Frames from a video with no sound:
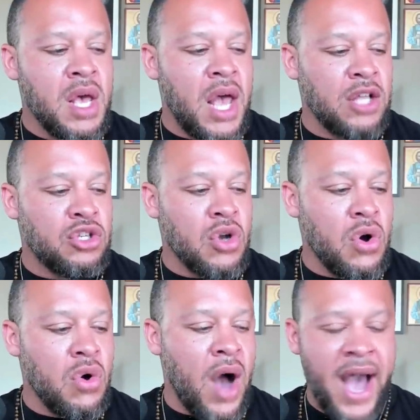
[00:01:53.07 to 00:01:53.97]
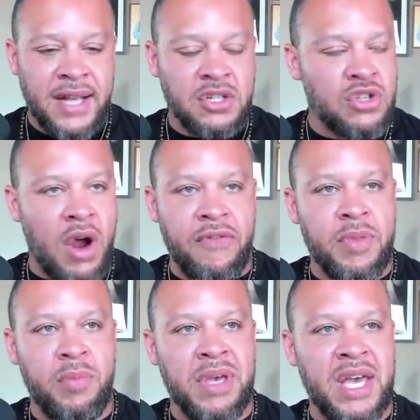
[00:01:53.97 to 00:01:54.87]
And so I had to start from
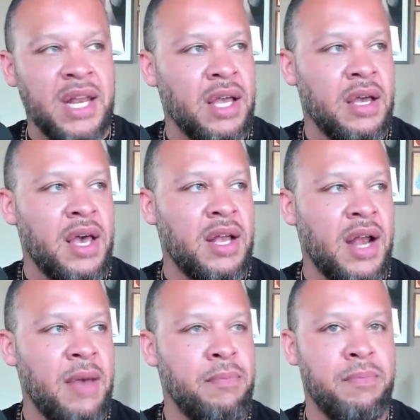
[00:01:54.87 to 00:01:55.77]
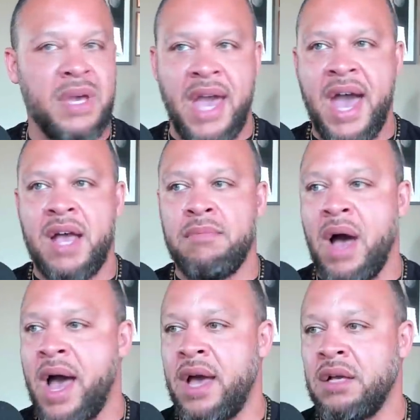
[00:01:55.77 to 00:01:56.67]
the beginning, and I began
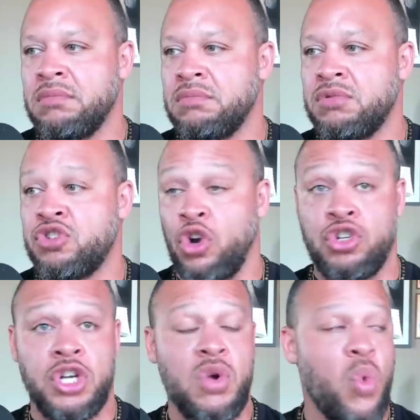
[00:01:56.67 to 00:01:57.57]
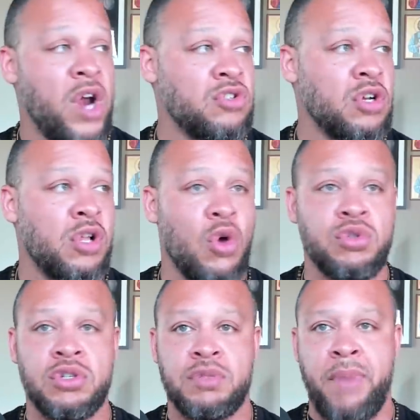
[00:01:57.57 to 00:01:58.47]
by searching where's the
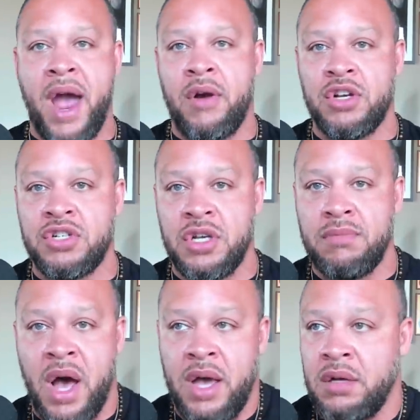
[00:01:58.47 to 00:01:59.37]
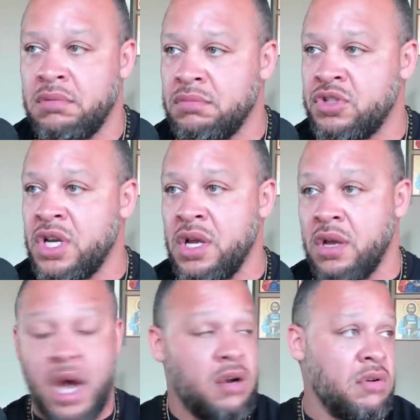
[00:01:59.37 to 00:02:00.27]
closest parish in my city.
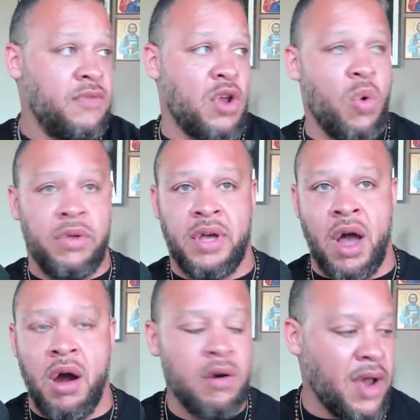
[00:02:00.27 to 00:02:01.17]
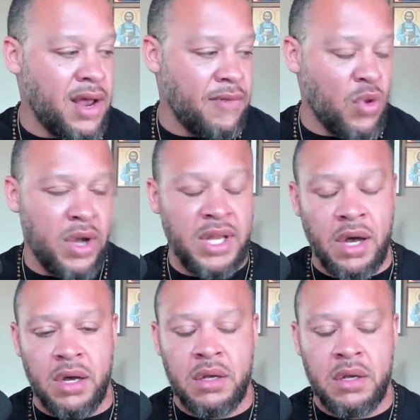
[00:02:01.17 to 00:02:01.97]
I don't even know where they are, right? I have no idea.